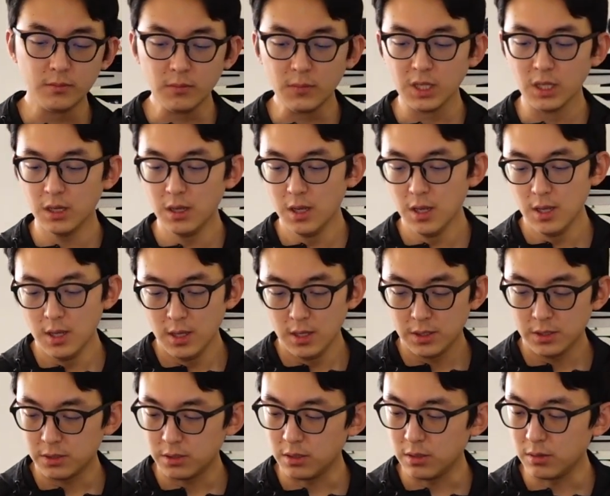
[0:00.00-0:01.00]

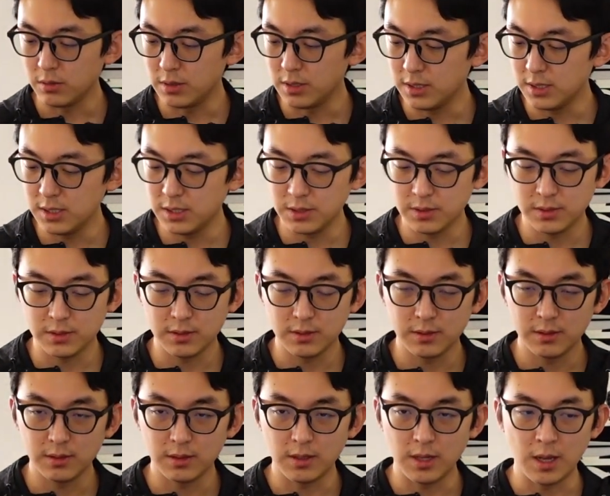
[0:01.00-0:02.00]
So
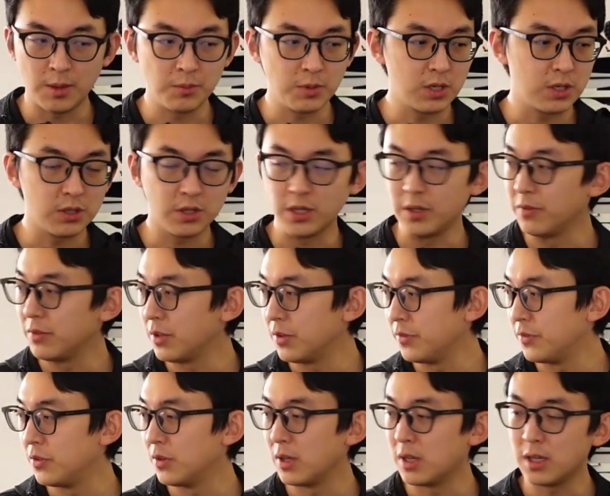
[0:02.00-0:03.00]
I'm gonna
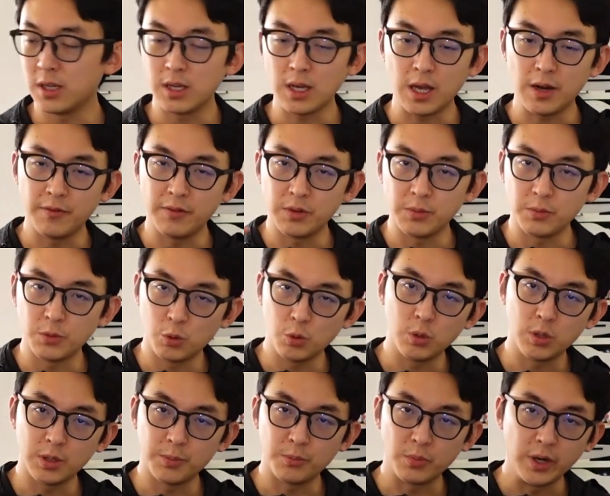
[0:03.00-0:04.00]
give you kind of a
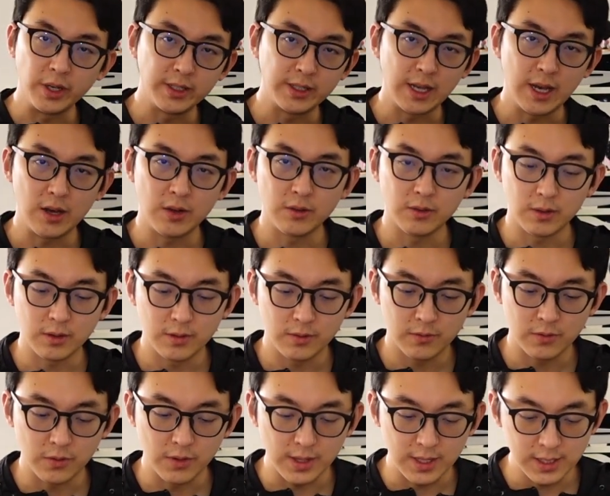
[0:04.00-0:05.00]
quick breakdown
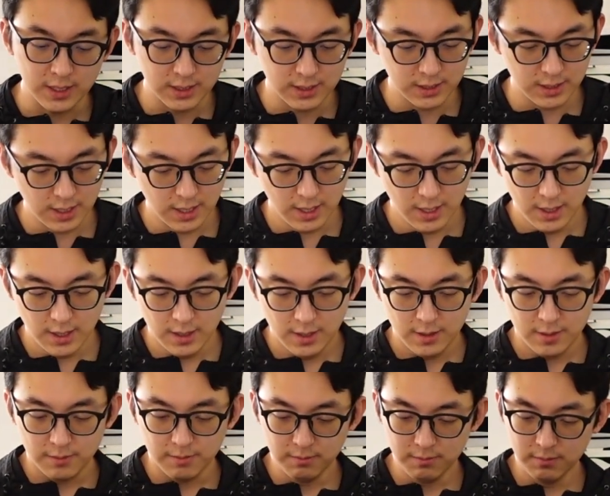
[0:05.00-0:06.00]
for this,
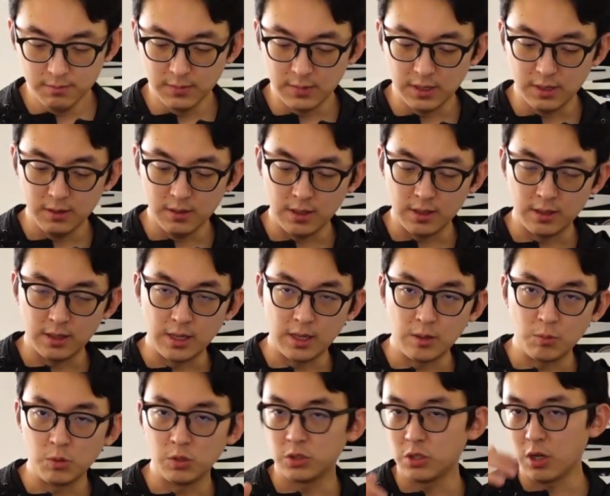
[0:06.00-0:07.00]
and
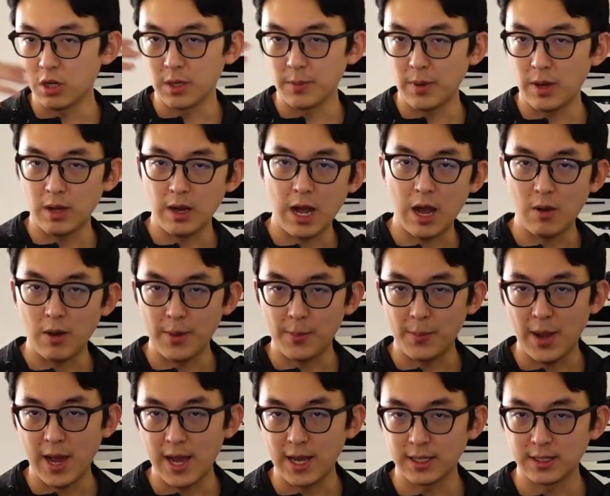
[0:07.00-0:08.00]
then we'll talk about how I
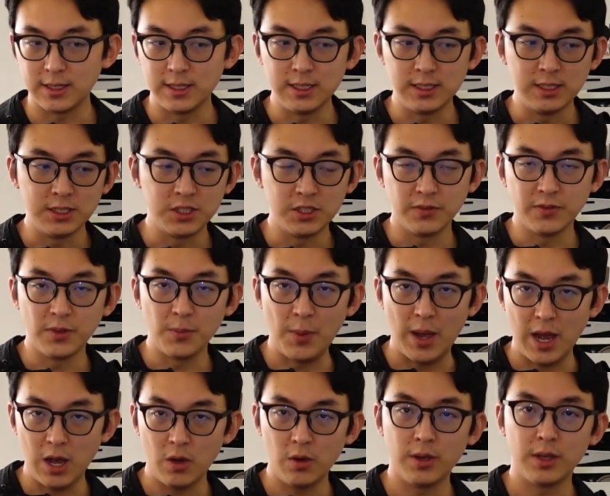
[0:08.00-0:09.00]
pack each of them
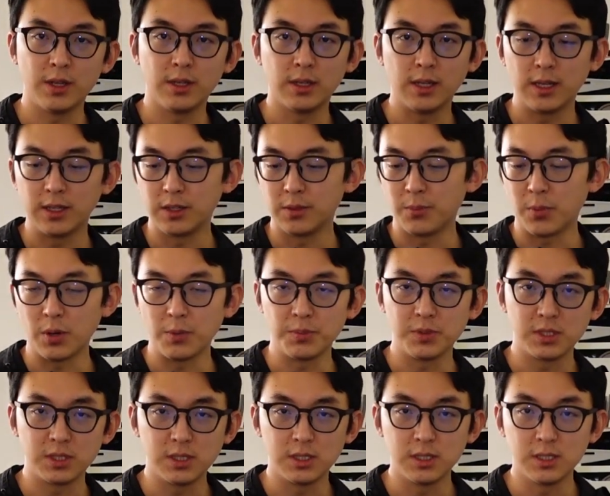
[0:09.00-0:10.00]
out and like the
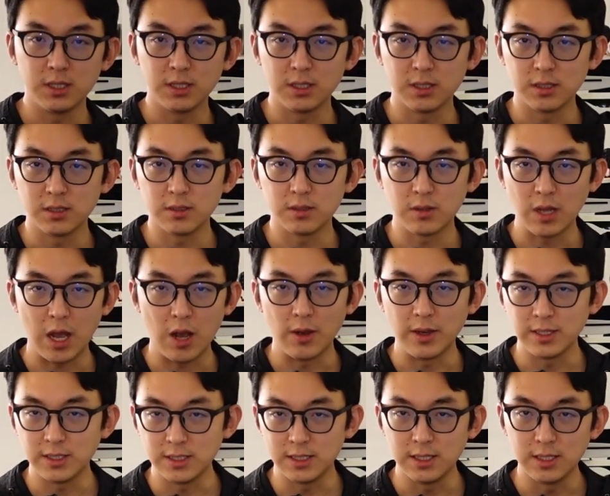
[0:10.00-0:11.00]
purposes, how I
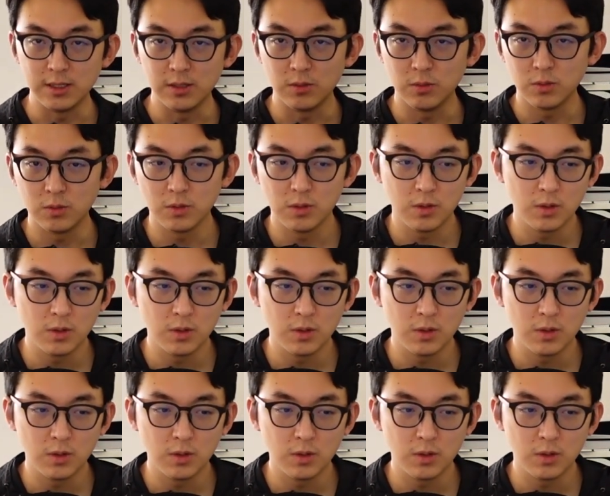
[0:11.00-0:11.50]
see